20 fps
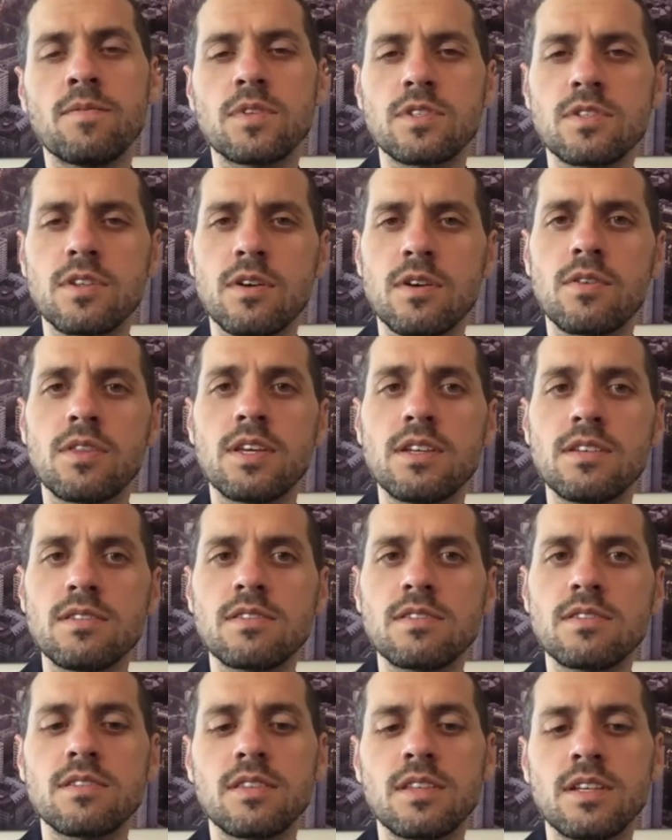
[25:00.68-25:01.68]
So
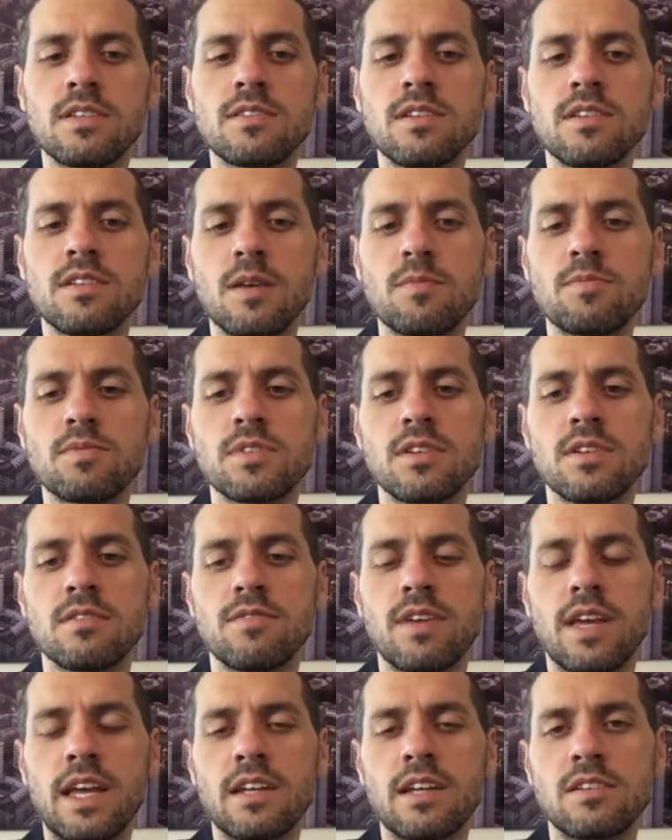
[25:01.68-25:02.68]
these these types
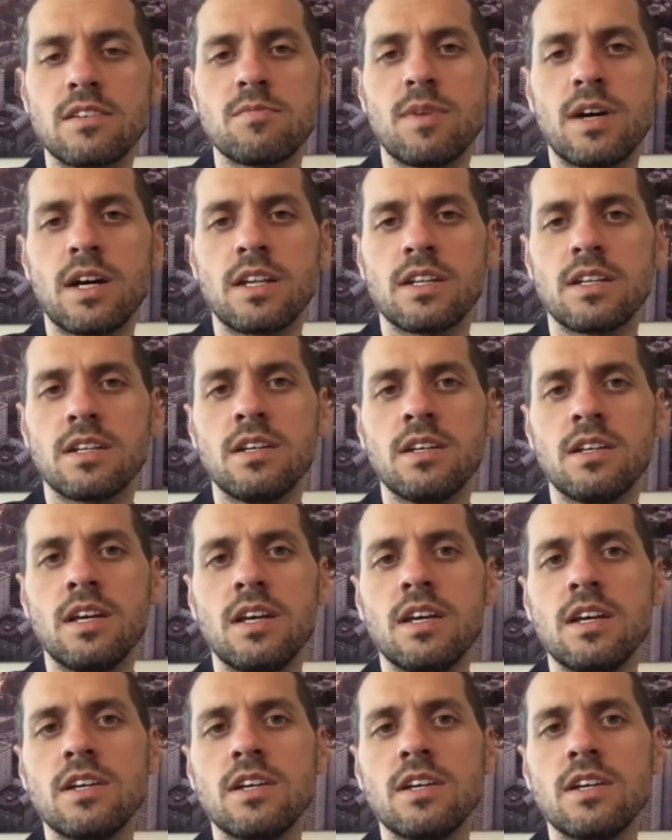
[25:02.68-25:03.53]
of antibody